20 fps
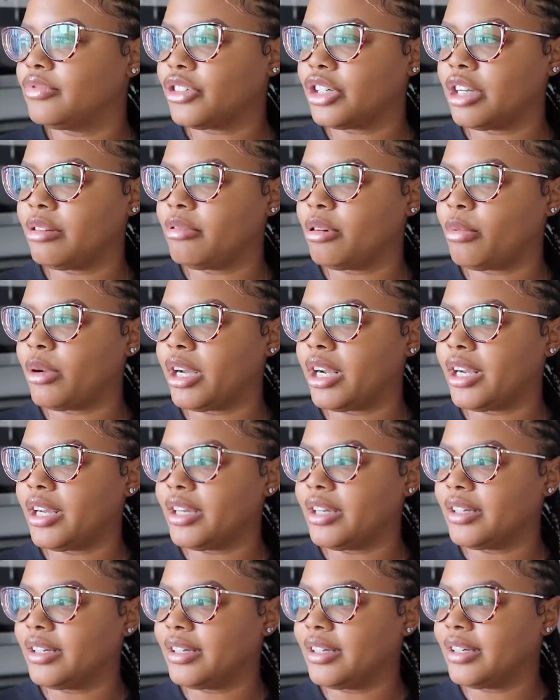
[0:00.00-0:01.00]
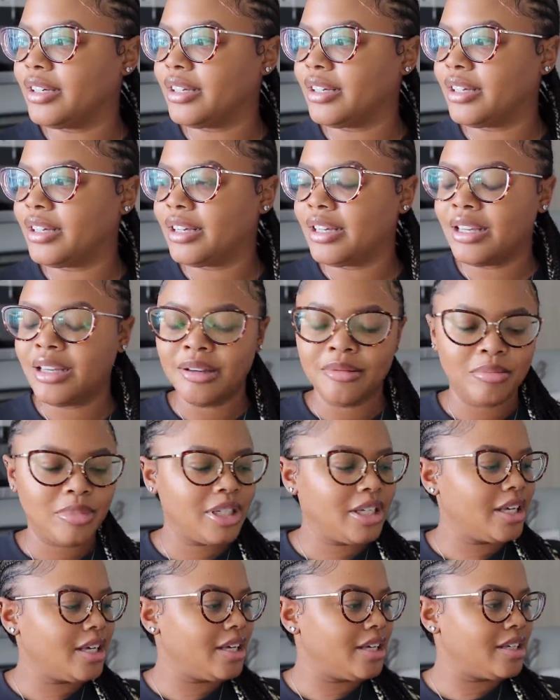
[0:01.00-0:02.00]
for him to wear it
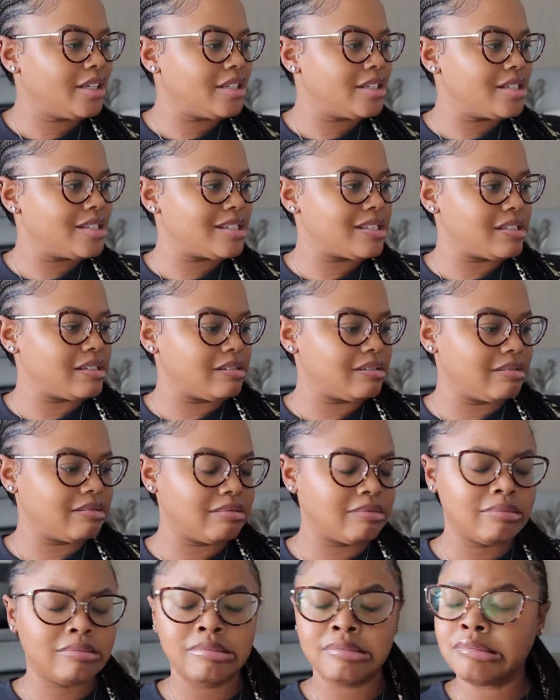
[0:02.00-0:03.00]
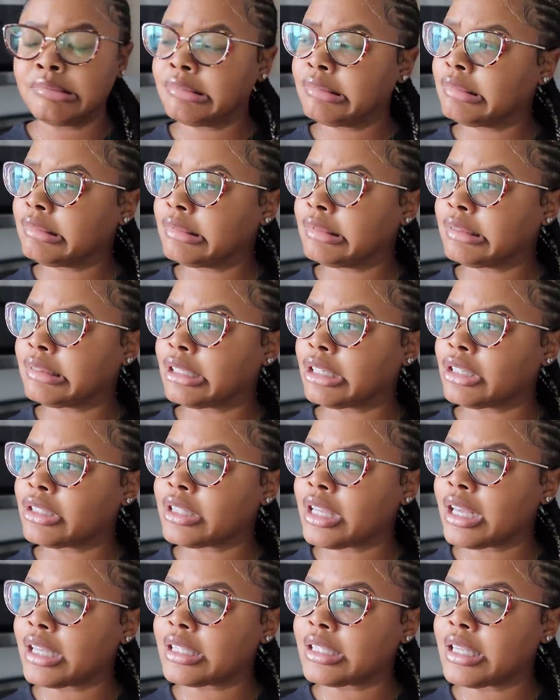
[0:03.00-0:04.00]
because girls
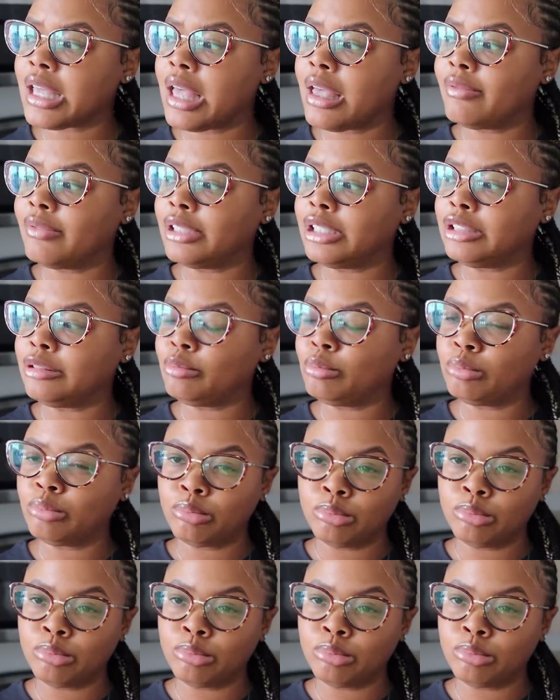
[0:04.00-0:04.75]
like seventy.